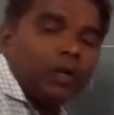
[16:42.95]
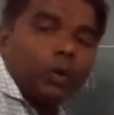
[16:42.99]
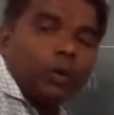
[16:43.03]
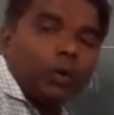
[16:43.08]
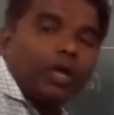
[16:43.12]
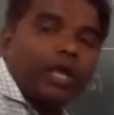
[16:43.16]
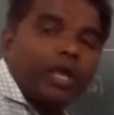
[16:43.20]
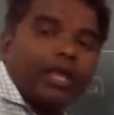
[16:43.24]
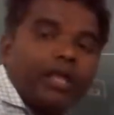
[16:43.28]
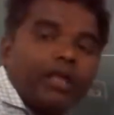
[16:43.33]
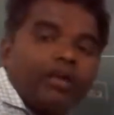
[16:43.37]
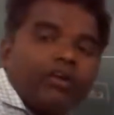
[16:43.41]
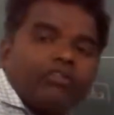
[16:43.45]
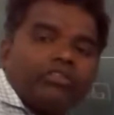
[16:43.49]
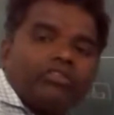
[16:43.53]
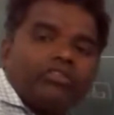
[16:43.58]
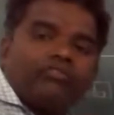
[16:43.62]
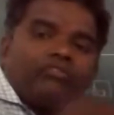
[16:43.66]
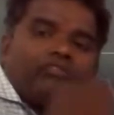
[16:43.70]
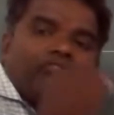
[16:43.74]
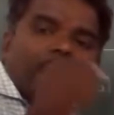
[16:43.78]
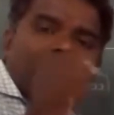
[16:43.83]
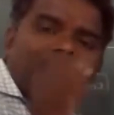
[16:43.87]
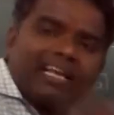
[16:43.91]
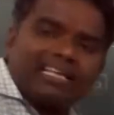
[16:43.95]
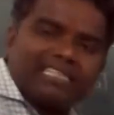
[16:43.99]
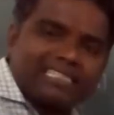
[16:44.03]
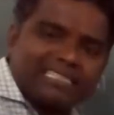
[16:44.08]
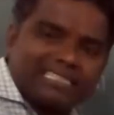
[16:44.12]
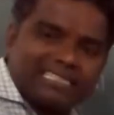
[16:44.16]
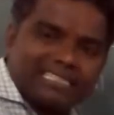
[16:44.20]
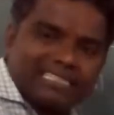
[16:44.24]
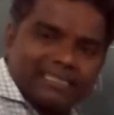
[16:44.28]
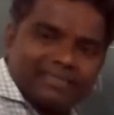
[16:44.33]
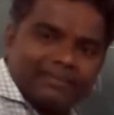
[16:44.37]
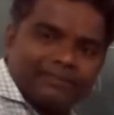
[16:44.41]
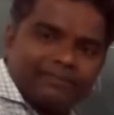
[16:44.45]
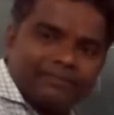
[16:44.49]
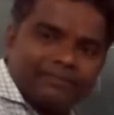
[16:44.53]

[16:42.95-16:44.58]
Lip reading: Okay, the first